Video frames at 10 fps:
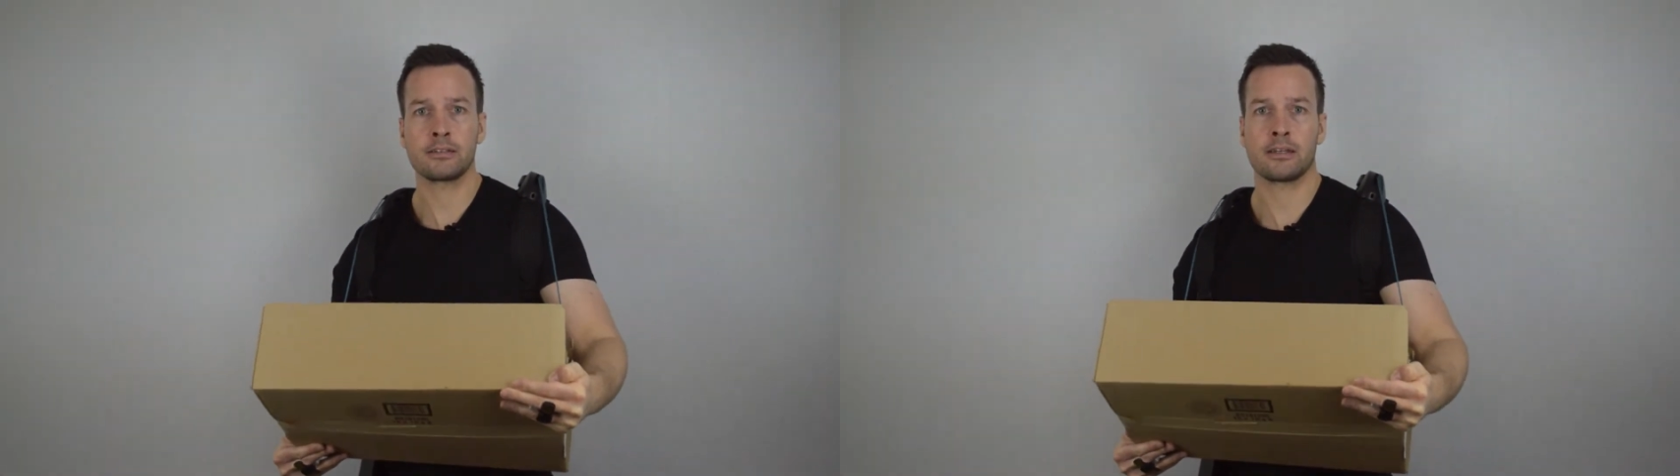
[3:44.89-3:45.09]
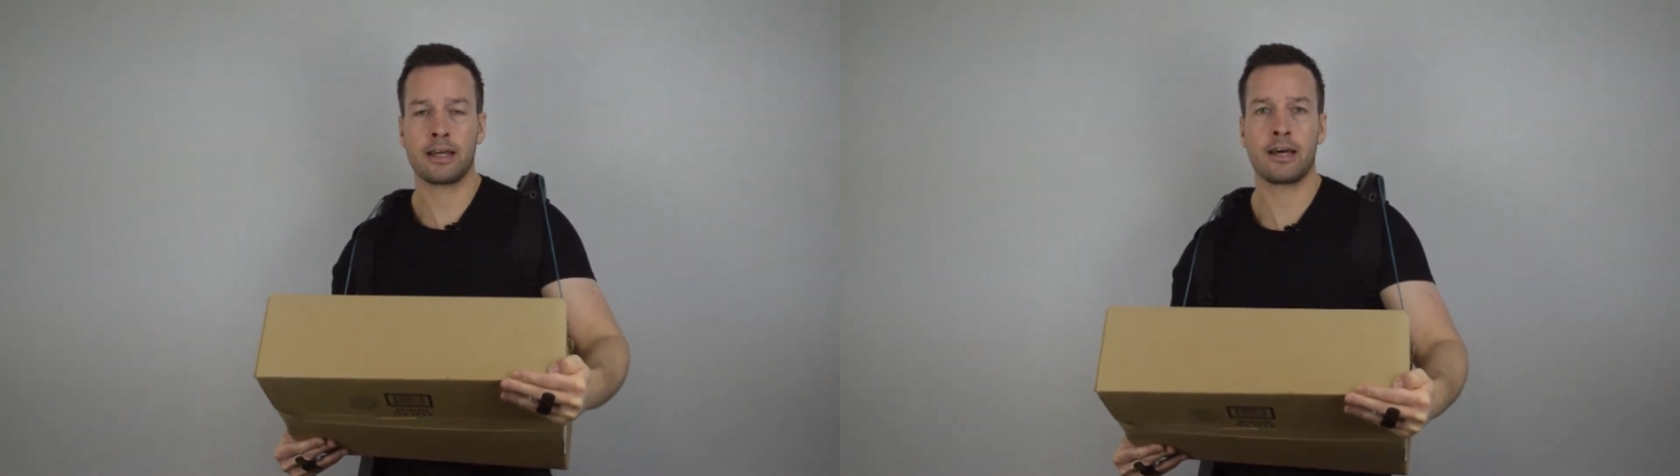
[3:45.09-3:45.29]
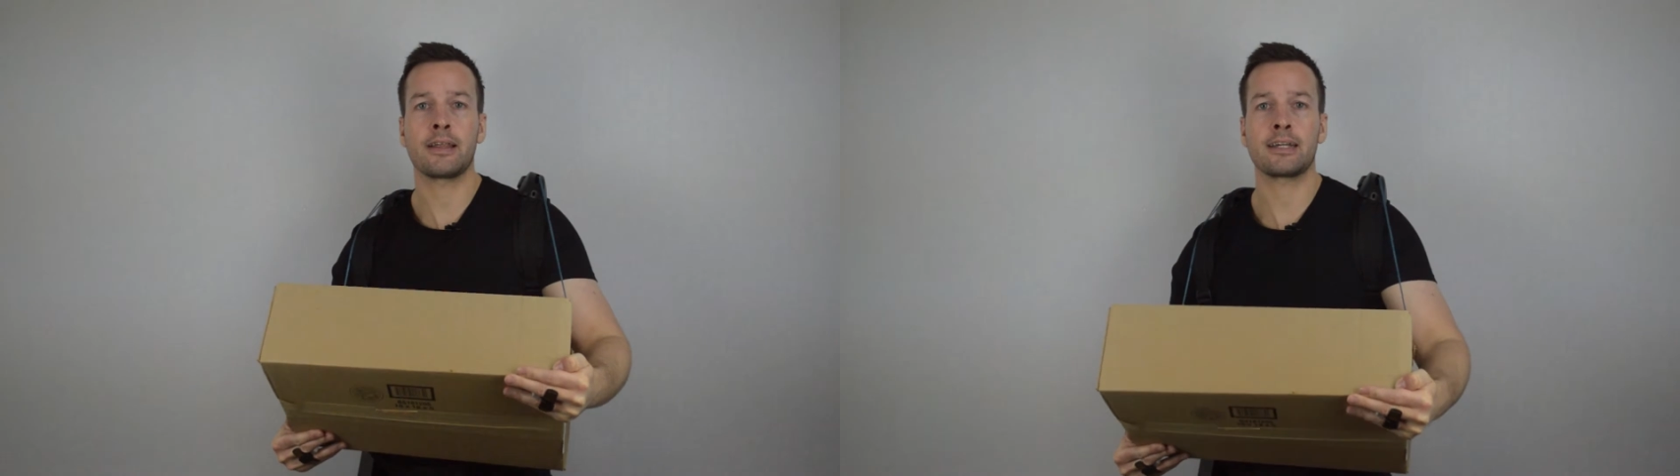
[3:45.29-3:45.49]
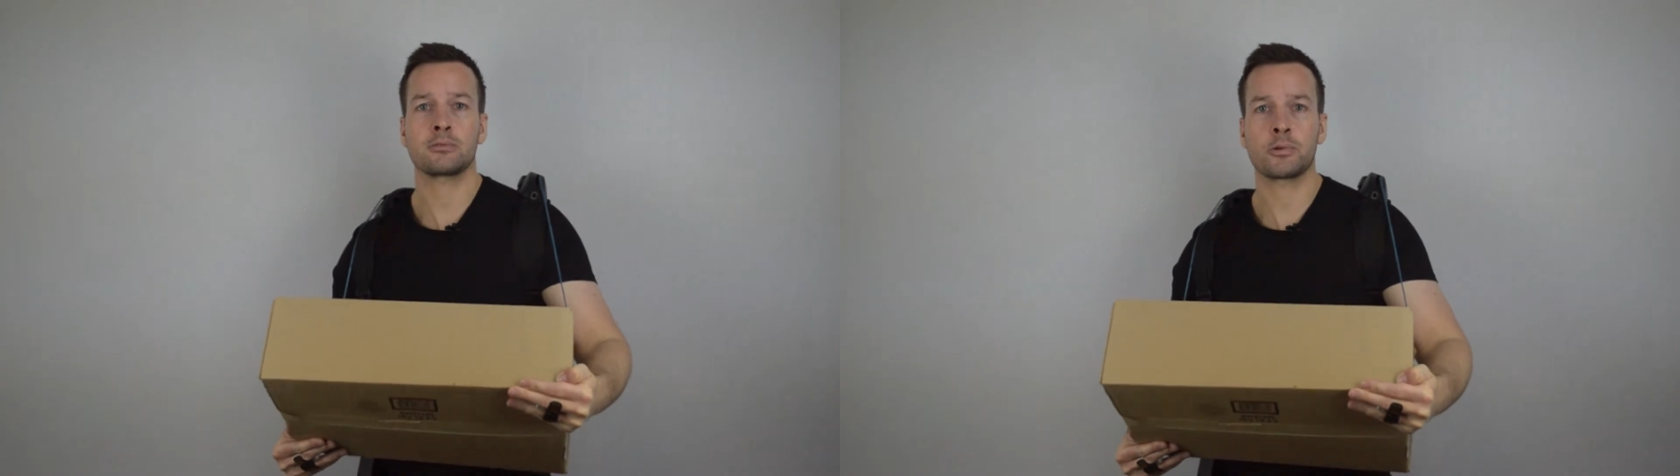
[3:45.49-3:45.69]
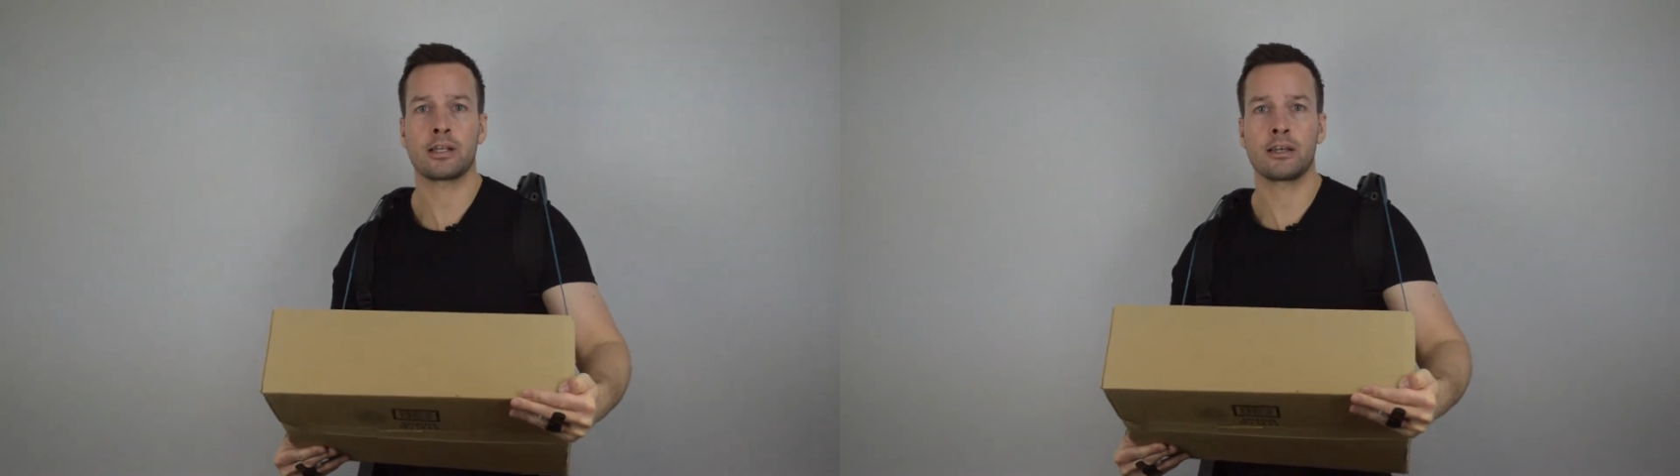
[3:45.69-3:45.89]
So, and
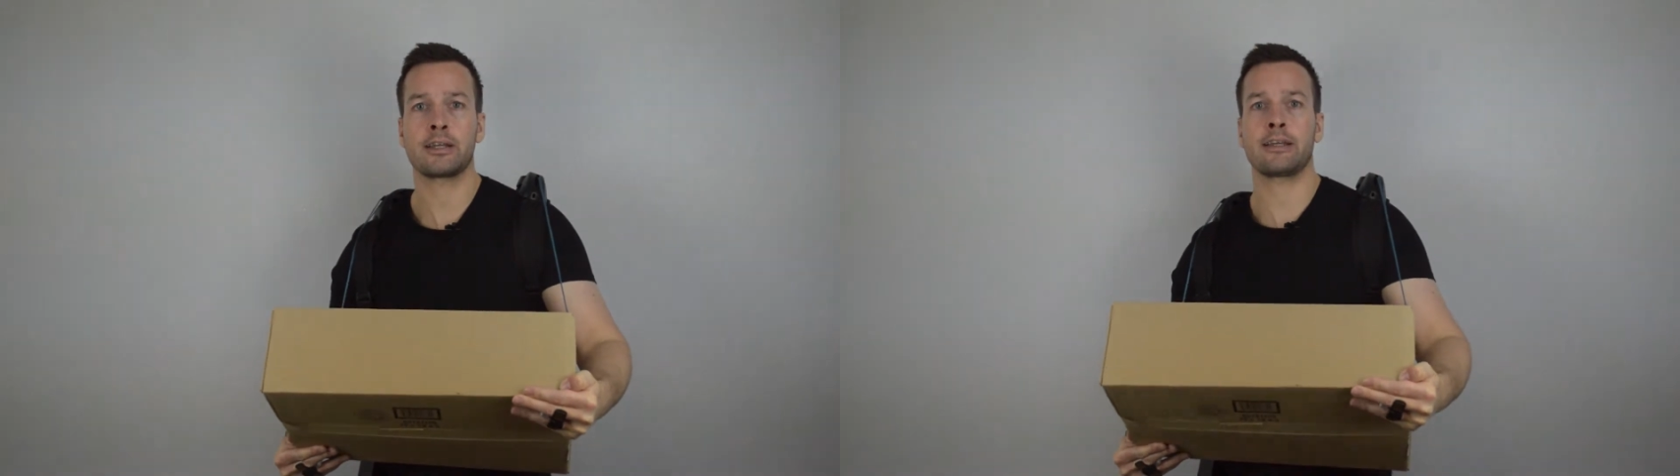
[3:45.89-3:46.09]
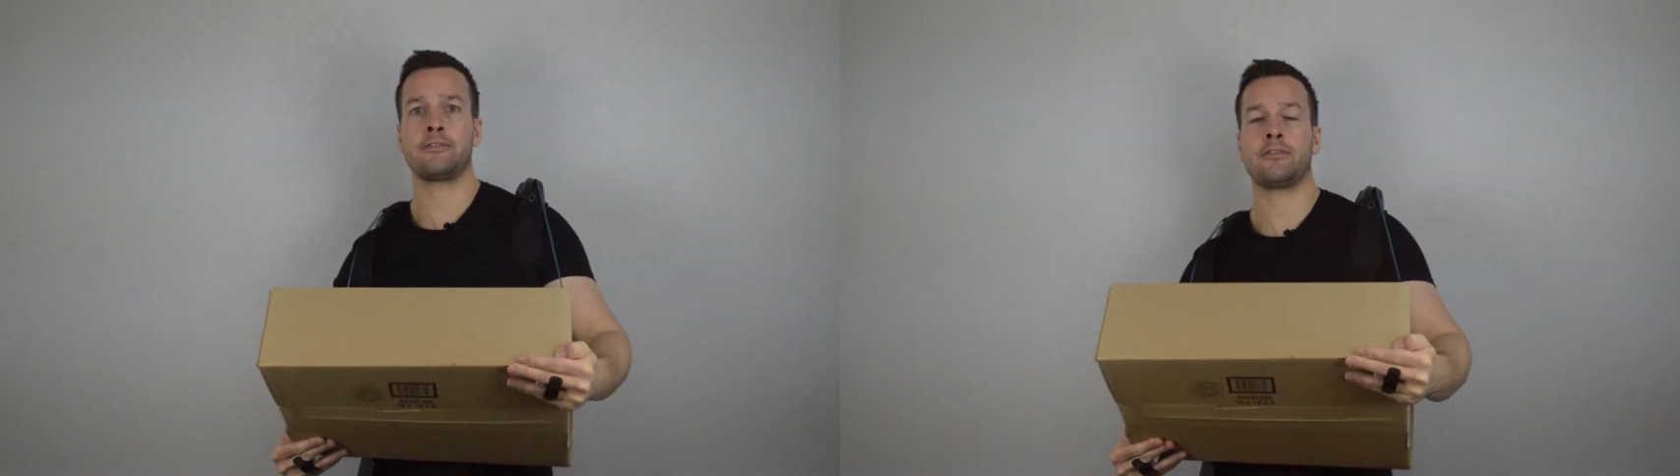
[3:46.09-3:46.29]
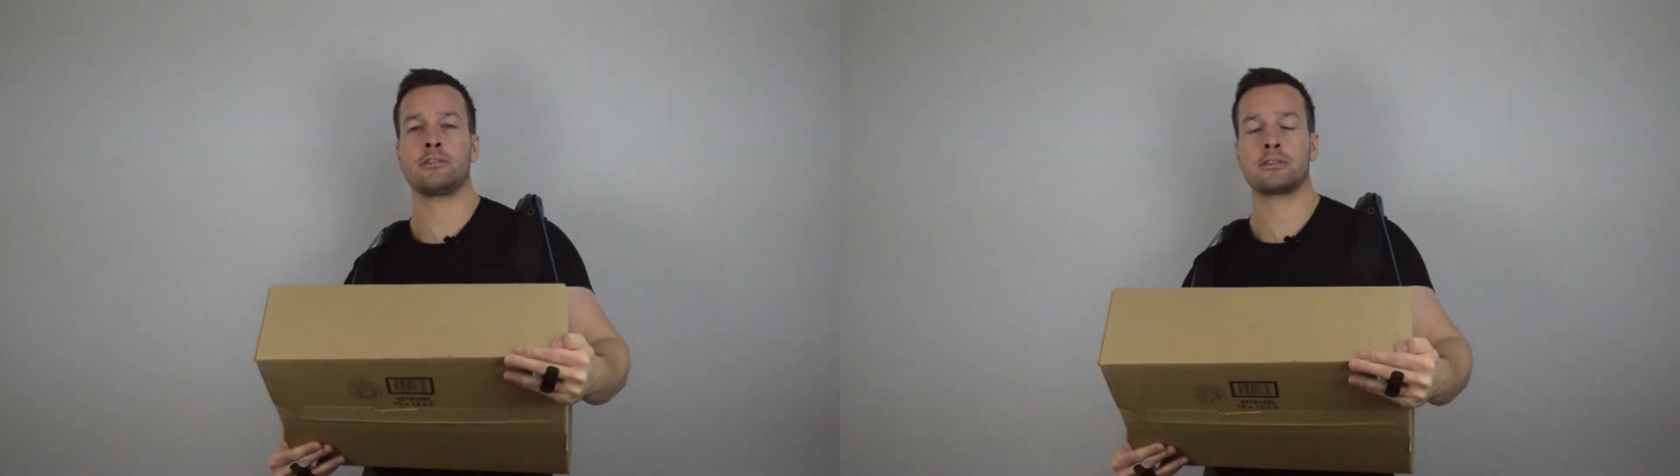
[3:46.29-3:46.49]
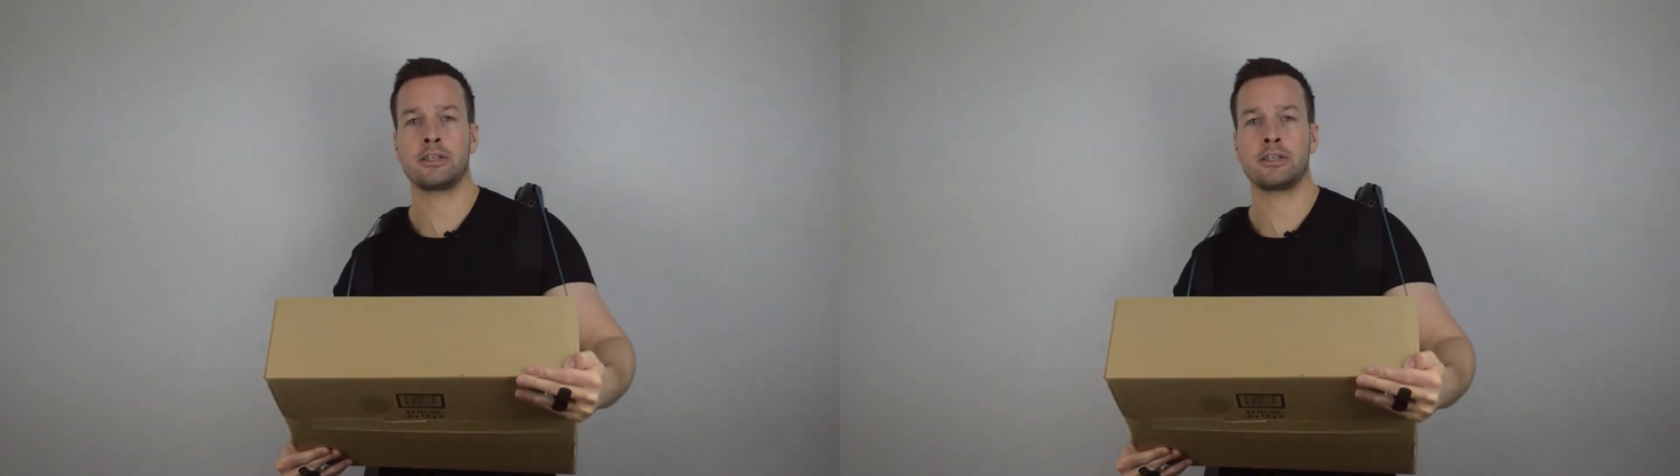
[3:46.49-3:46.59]
that's what you're looking for.